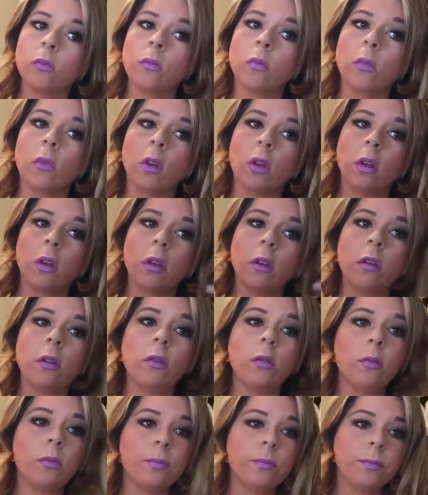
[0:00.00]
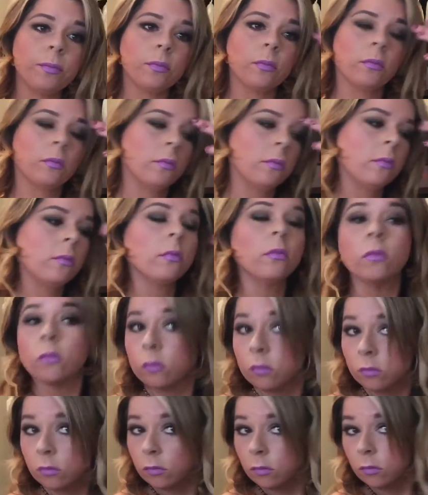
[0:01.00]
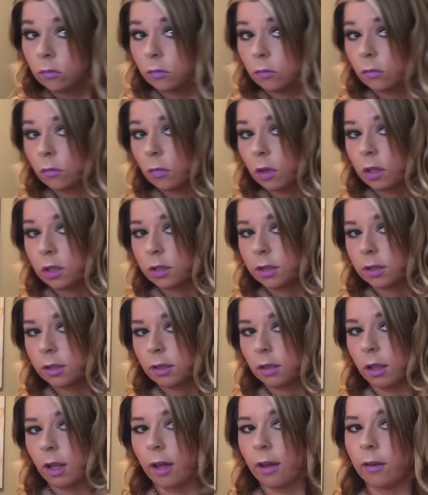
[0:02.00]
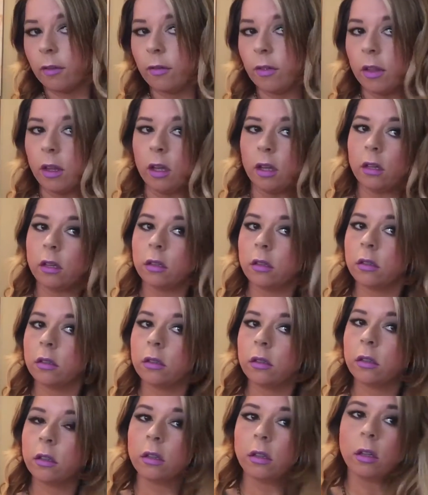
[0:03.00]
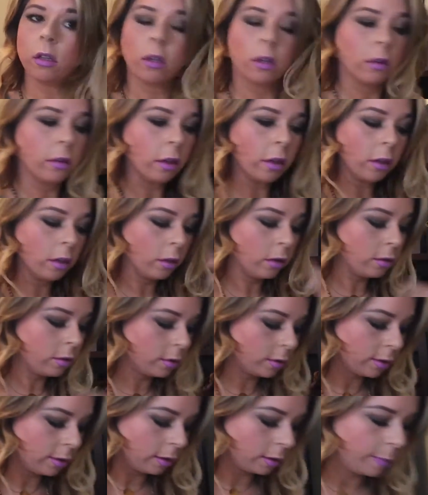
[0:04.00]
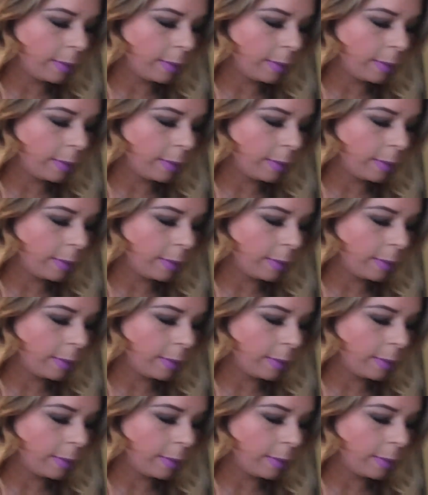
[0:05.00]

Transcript: There we go. I just love the curls this